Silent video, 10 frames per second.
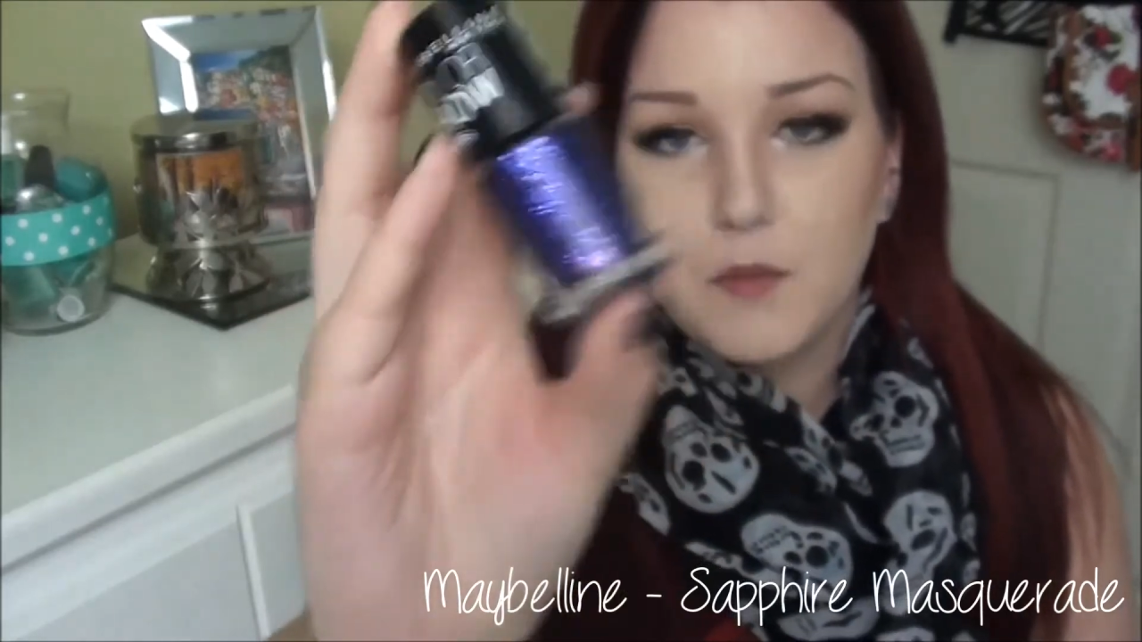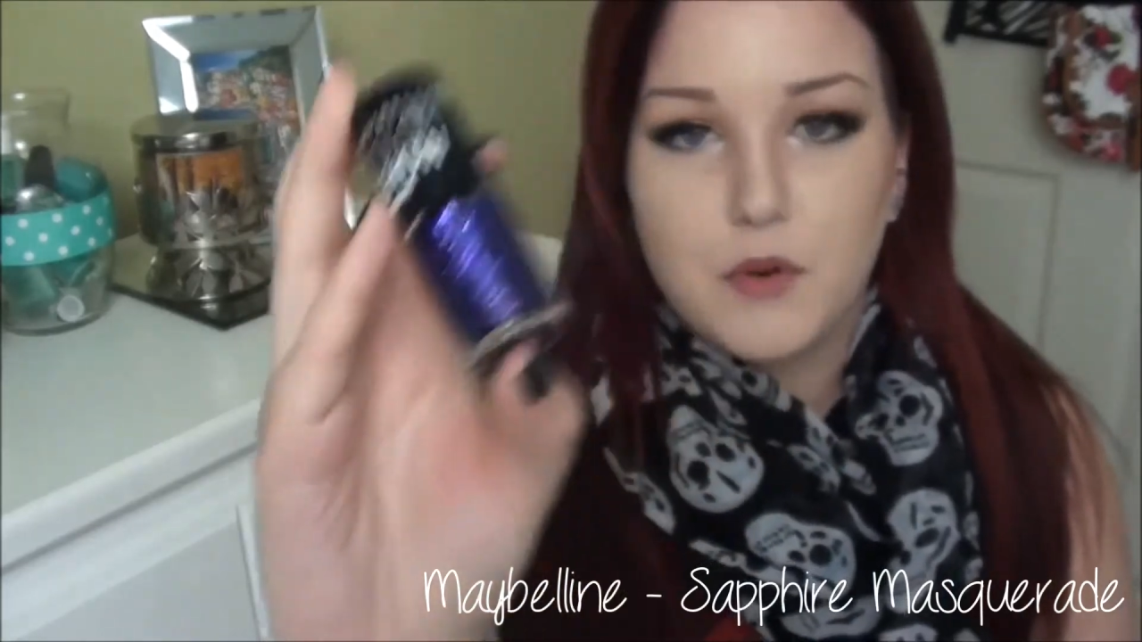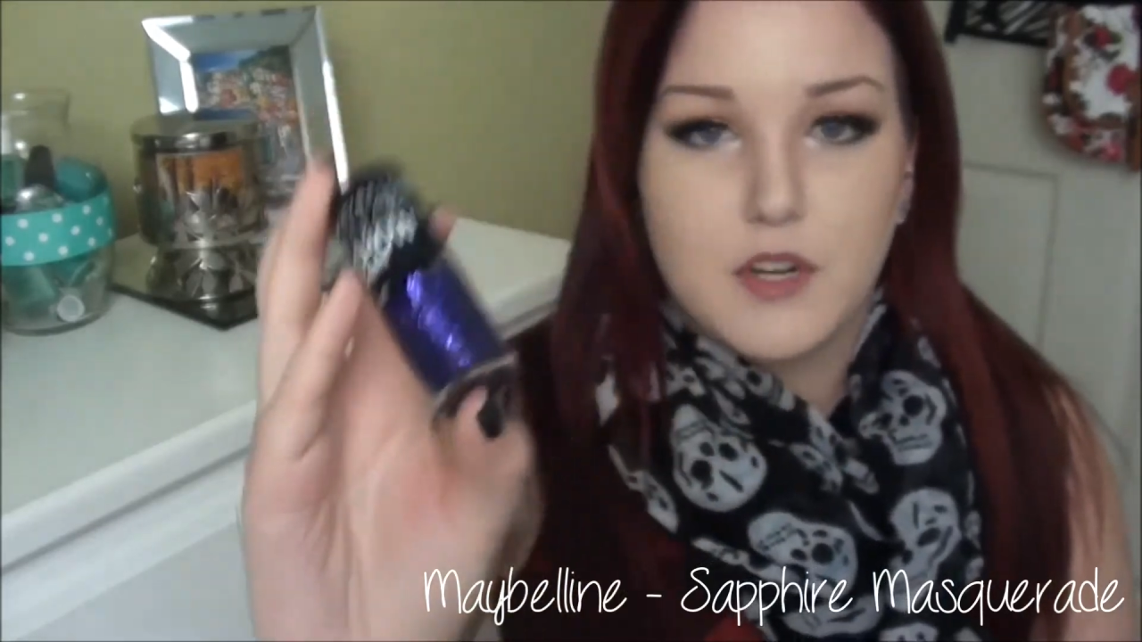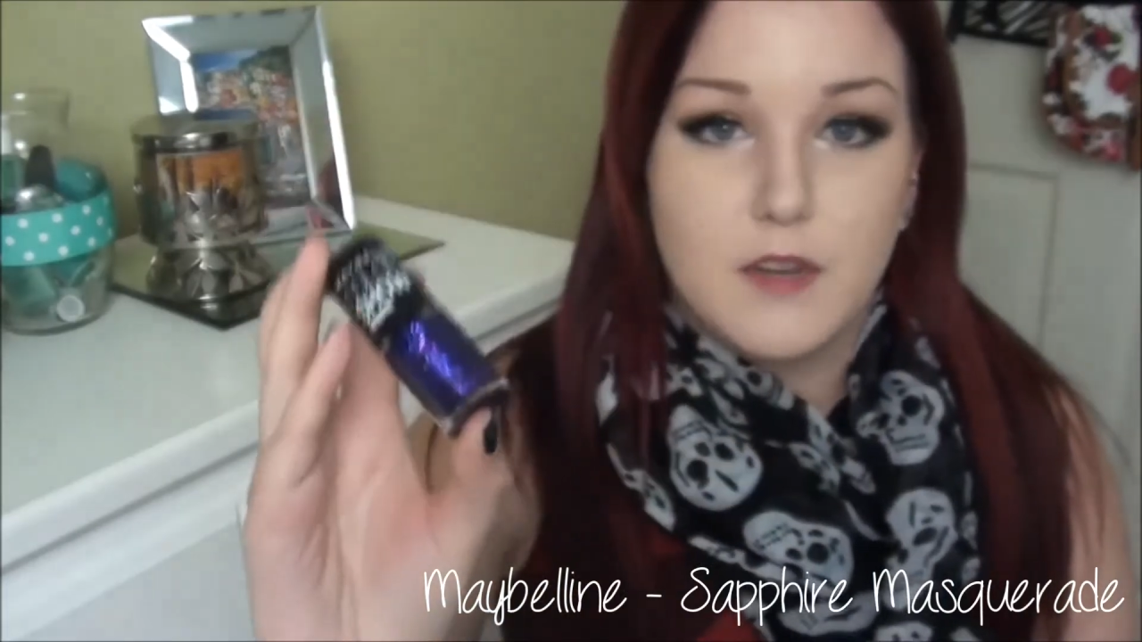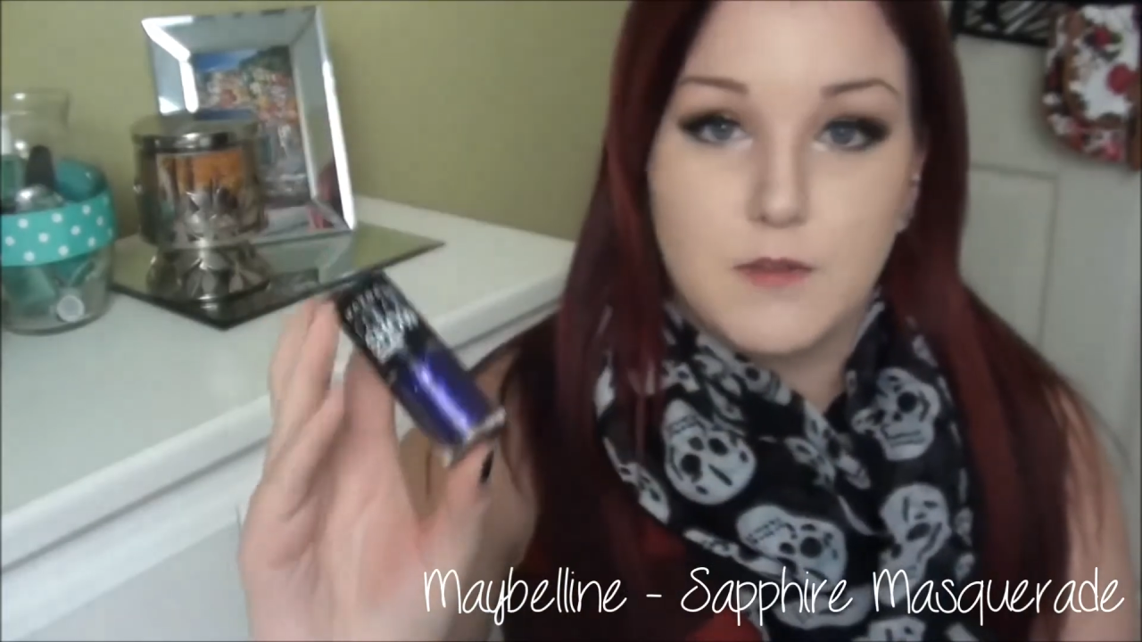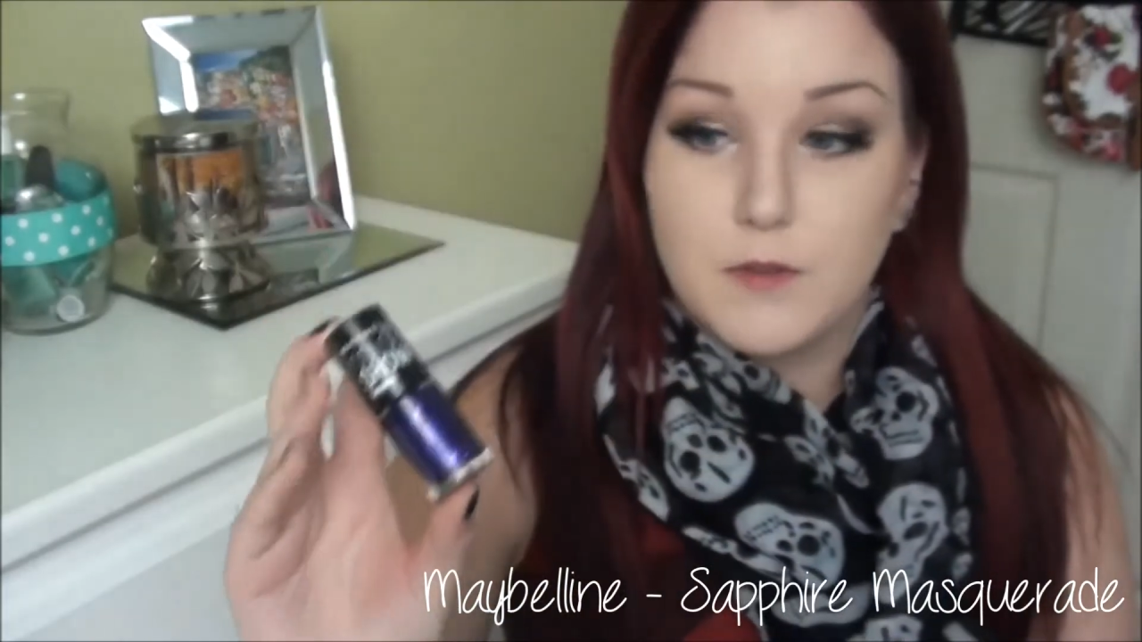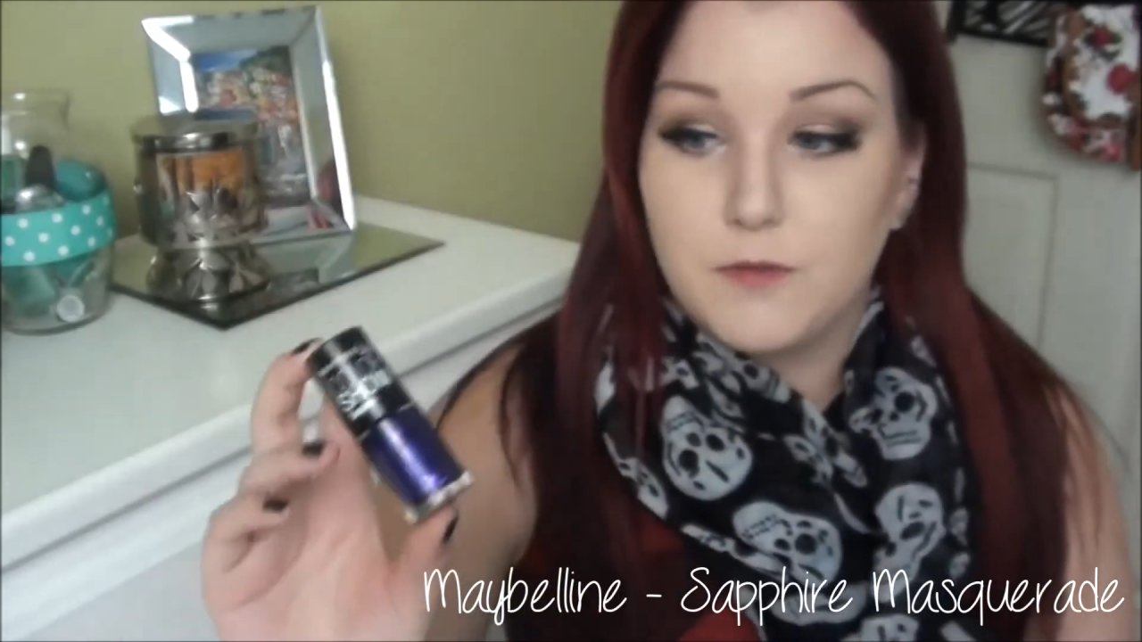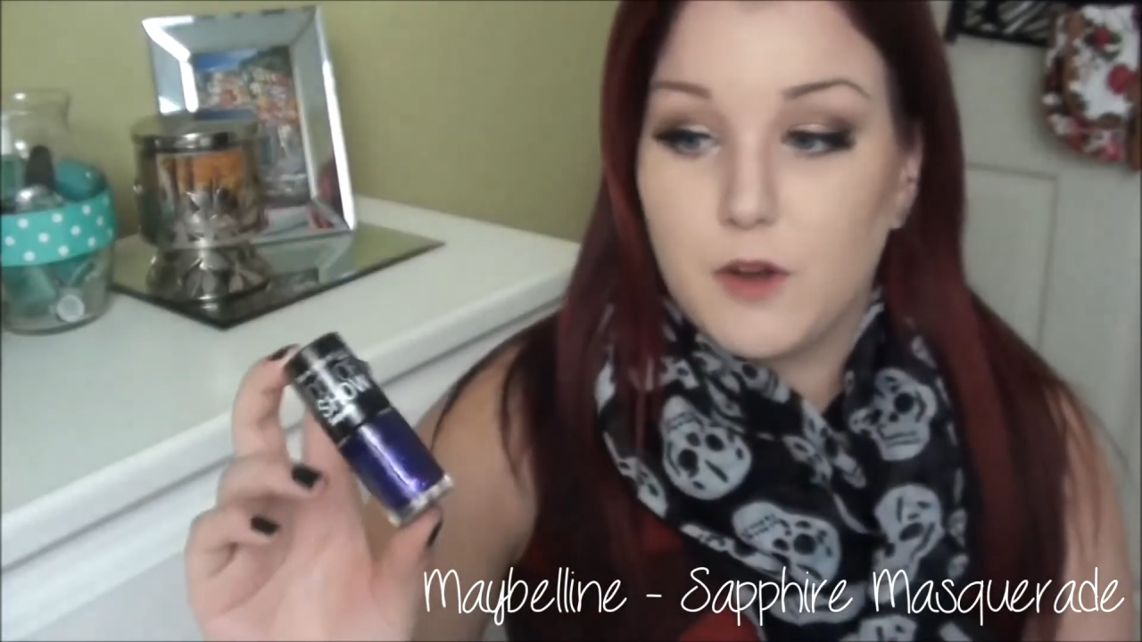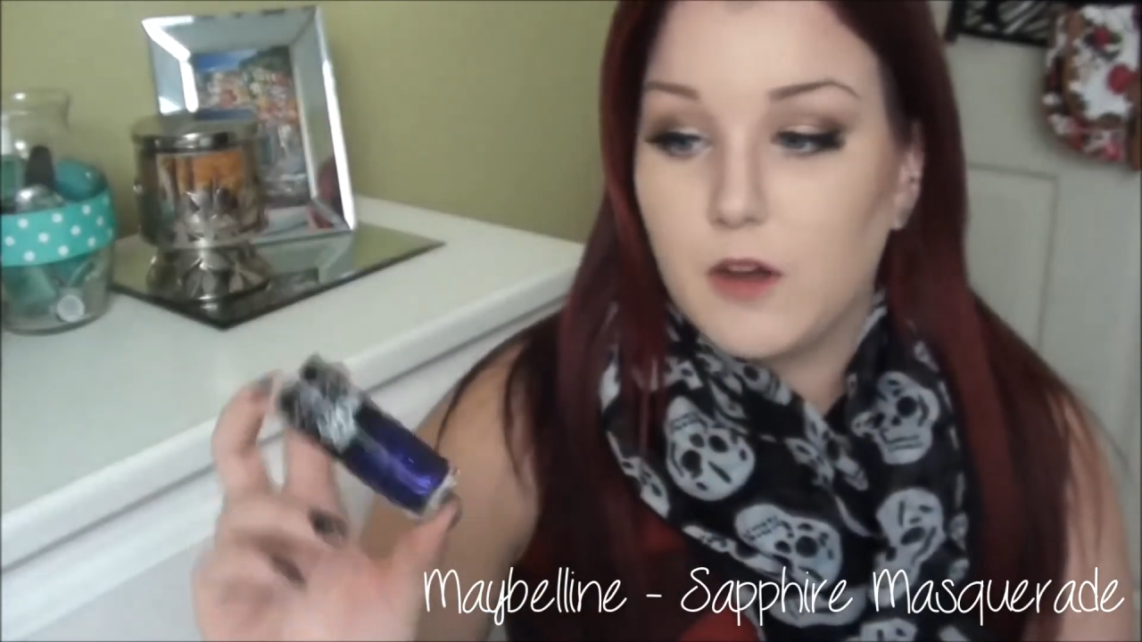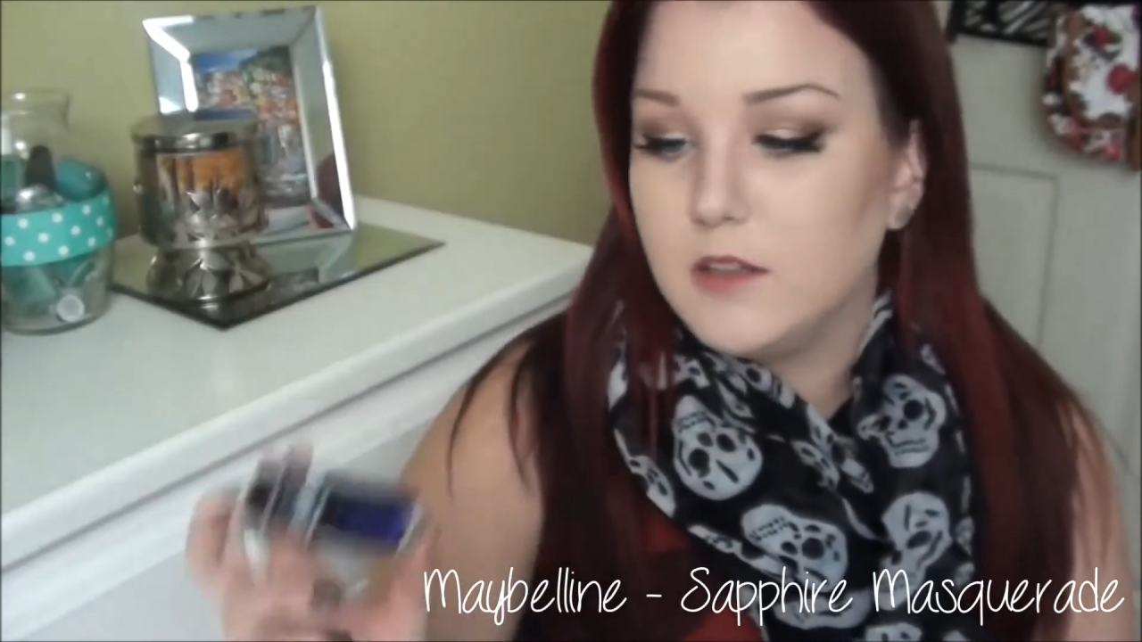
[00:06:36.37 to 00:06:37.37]
pretty for
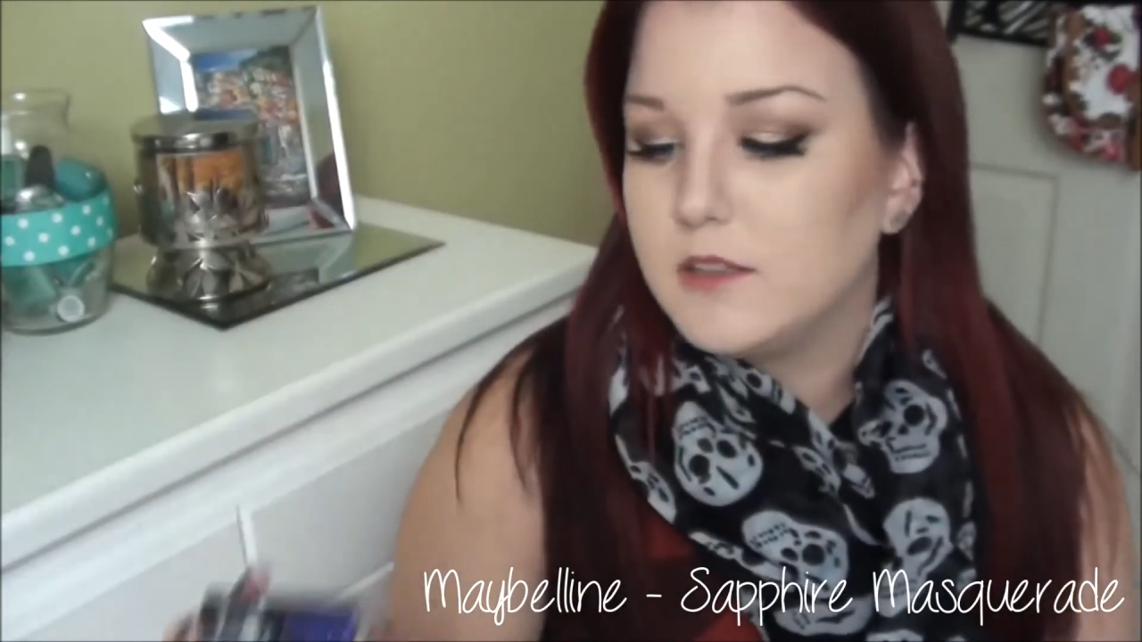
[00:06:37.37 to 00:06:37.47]
fall.